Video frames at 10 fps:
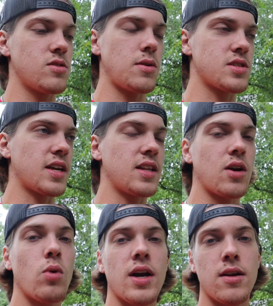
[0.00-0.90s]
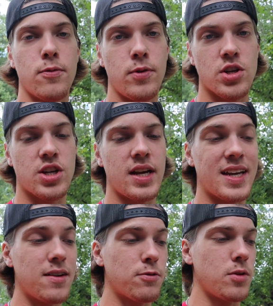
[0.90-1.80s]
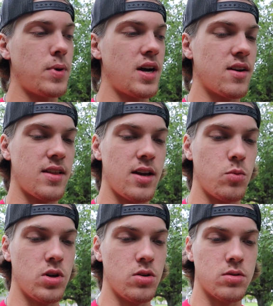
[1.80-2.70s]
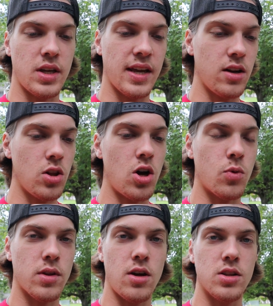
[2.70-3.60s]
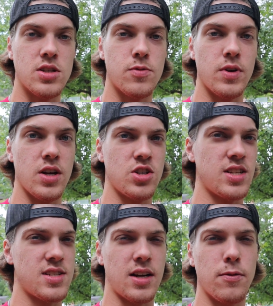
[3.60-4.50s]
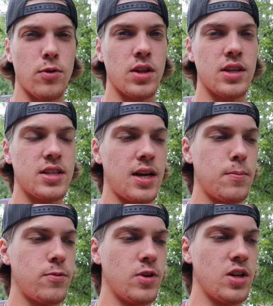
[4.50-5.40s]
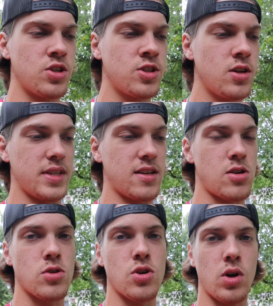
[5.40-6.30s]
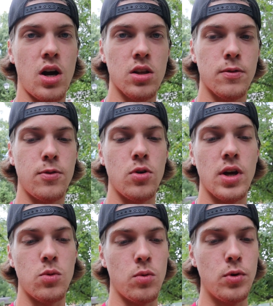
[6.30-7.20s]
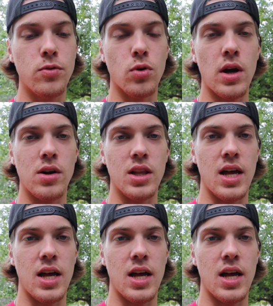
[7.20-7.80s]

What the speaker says: So I was thinking, like, what kind of fish can I get for the pond that will get along with all these fish, that's like a friendly type fish, but that's also colorful and will move around a